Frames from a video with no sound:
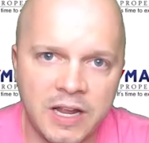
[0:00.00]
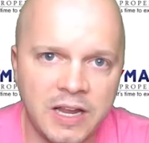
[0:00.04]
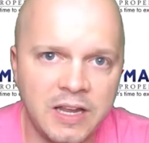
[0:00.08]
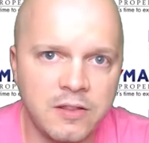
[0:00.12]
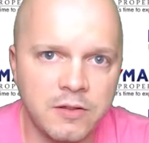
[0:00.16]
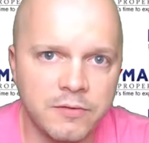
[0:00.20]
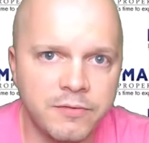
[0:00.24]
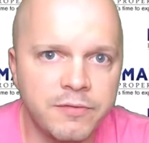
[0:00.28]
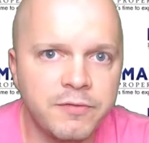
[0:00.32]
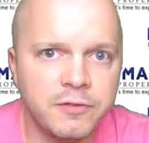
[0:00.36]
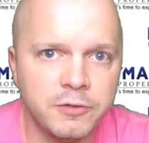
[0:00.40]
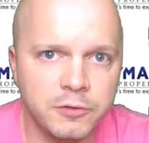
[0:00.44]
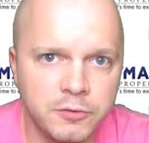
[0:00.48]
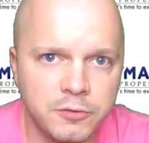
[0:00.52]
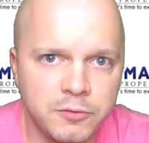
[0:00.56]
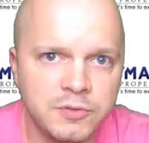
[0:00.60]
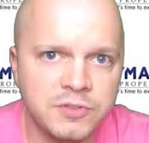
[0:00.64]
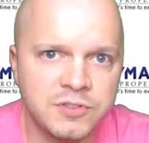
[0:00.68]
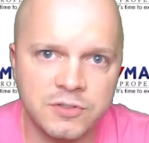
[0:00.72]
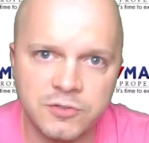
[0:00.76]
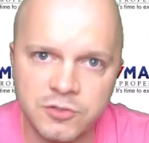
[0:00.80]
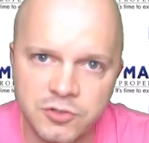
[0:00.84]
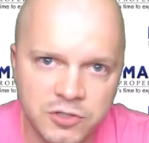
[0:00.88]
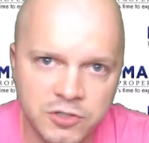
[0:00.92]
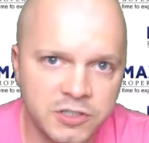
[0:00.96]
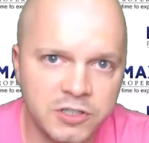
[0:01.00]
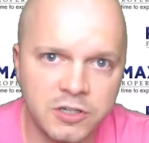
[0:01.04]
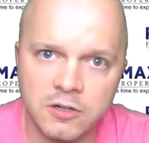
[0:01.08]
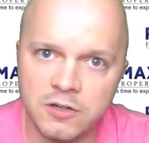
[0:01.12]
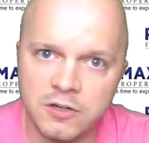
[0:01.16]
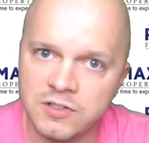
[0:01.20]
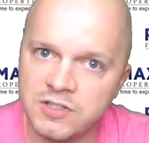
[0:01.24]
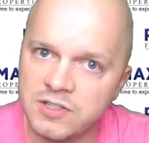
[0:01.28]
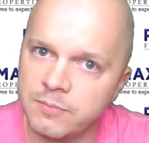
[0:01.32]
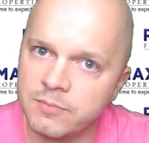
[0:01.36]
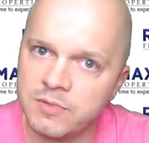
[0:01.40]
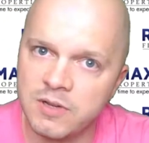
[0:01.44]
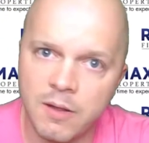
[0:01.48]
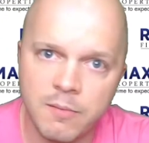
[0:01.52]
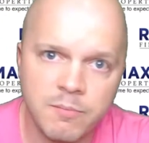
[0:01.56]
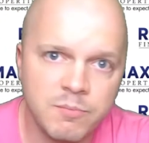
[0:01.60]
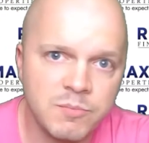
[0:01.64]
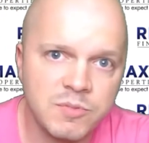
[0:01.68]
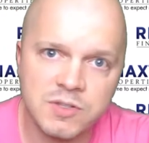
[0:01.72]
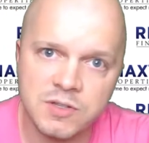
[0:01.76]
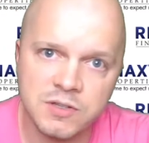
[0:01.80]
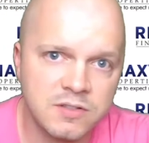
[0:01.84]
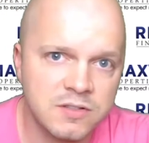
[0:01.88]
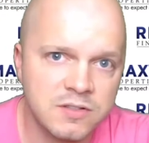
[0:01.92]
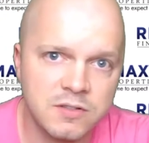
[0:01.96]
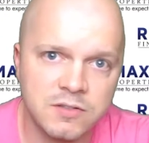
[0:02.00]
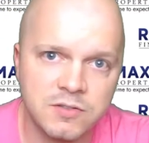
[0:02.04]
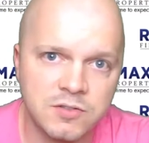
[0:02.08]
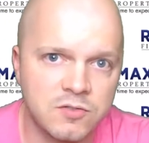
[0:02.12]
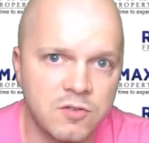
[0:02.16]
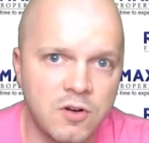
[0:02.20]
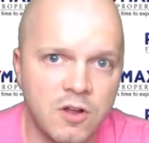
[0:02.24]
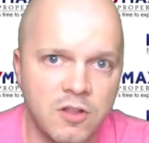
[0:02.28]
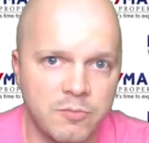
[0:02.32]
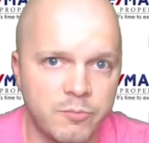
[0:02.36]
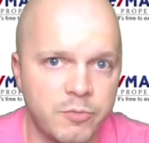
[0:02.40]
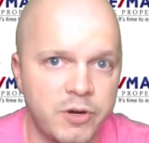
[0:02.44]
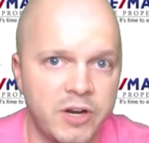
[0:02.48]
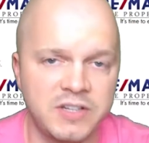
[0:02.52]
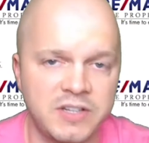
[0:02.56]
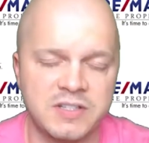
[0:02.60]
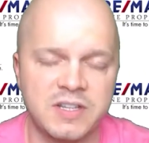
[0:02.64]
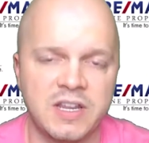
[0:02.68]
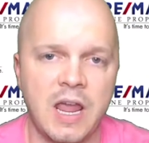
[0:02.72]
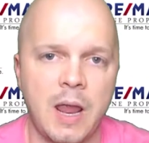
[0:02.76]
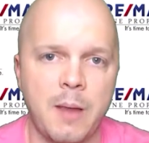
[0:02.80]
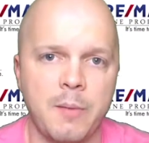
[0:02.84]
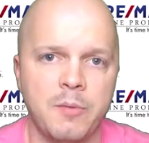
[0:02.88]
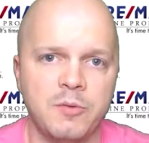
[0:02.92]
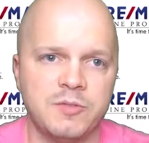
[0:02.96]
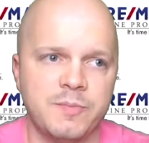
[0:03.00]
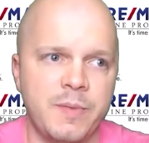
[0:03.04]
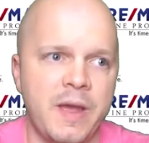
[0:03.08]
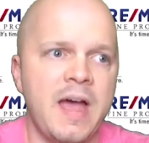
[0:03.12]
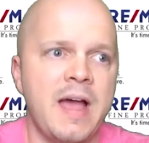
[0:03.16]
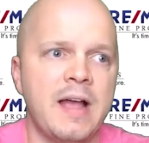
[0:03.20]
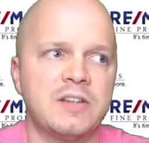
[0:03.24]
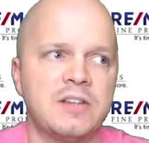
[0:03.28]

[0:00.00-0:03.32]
the flu is the trigger and sometimes is the straw that breaks the camel's back.